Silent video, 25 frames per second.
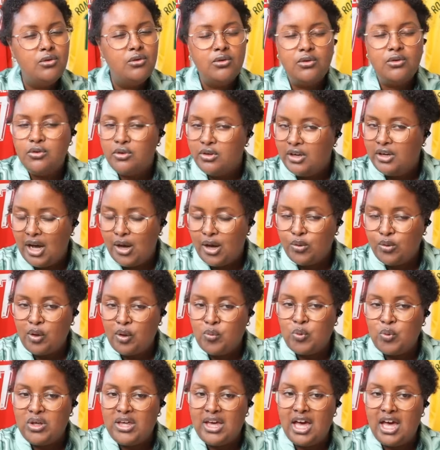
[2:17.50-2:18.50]
now that we
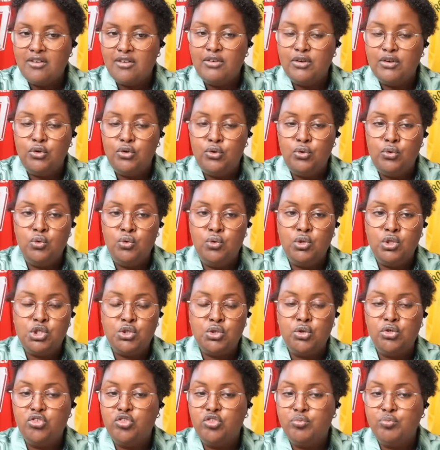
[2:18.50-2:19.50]
have a new
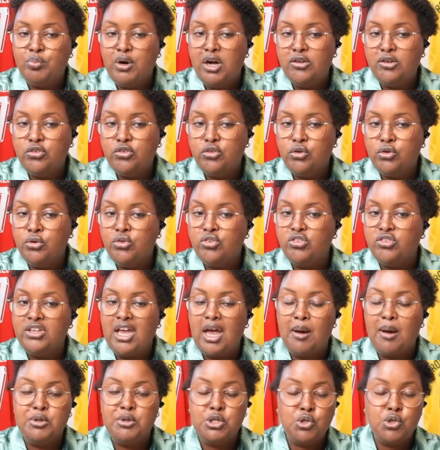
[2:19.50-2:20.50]
shirt sponsor,
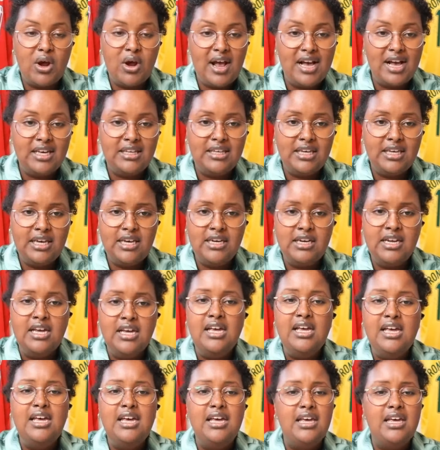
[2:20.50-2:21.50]
Snapdragon,
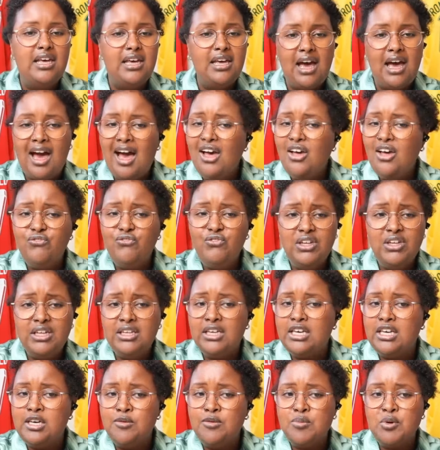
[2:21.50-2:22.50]
I feel like
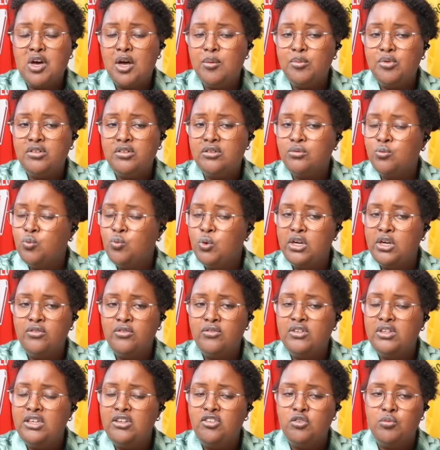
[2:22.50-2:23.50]
it becomes one of
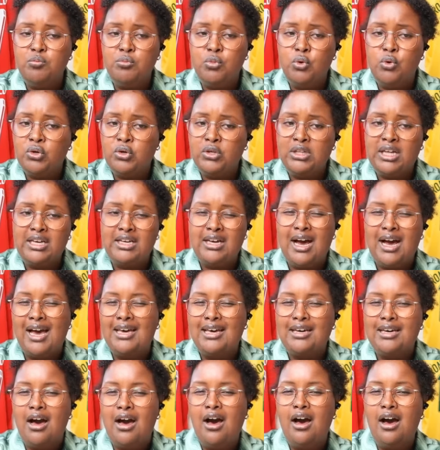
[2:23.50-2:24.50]
these more like
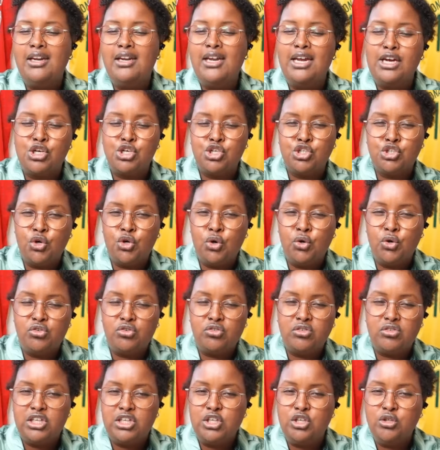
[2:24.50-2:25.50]
iconic shirts
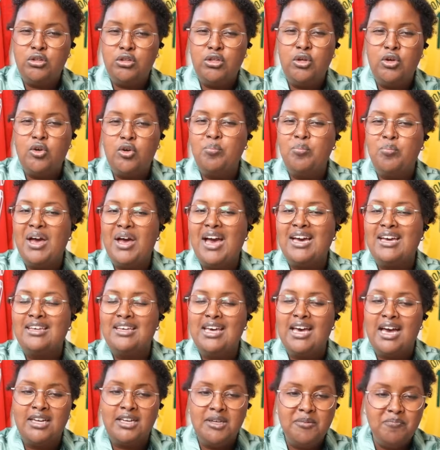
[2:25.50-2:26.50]
that you look back
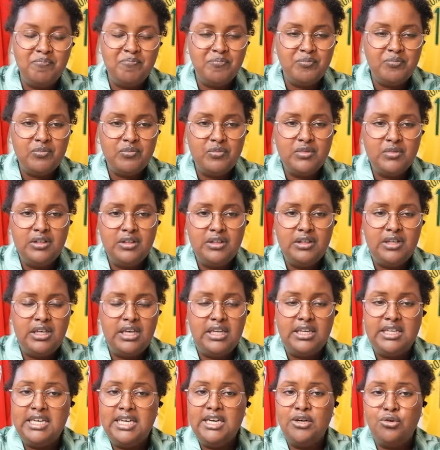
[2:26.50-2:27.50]
at in
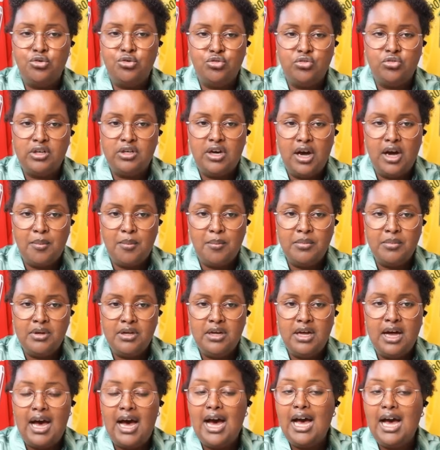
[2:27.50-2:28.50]
years to come.
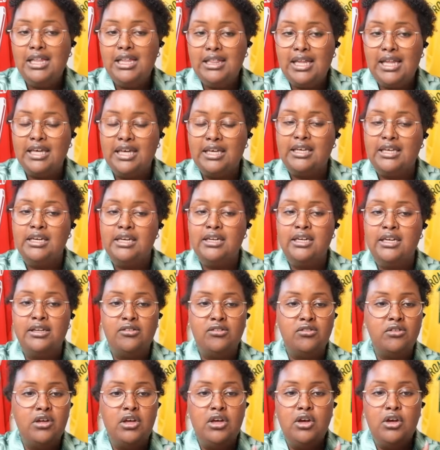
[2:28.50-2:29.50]
I like it. It's
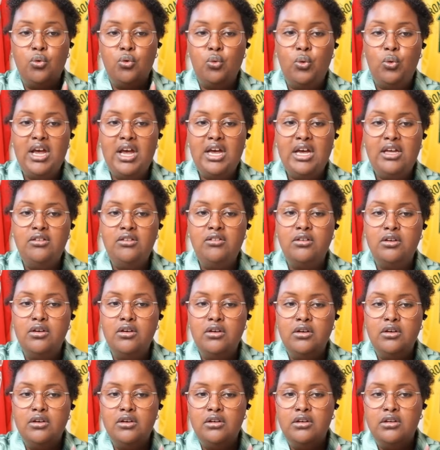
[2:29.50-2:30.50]
red,
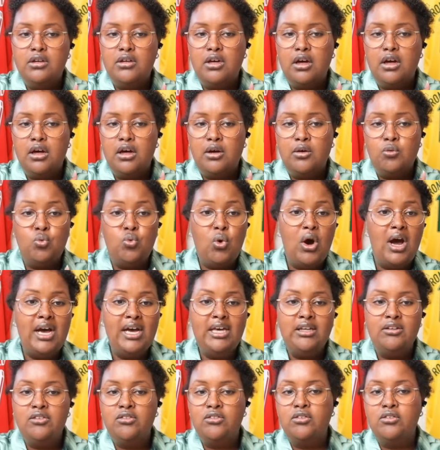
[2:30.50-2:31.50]

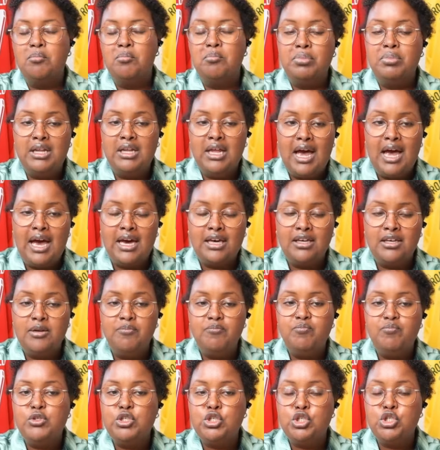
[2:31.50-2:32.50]
white, black
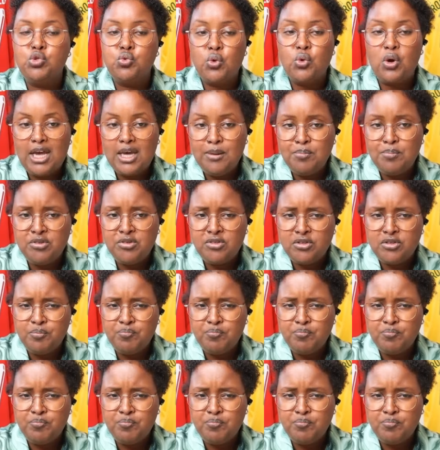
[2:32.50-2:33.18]
stripes.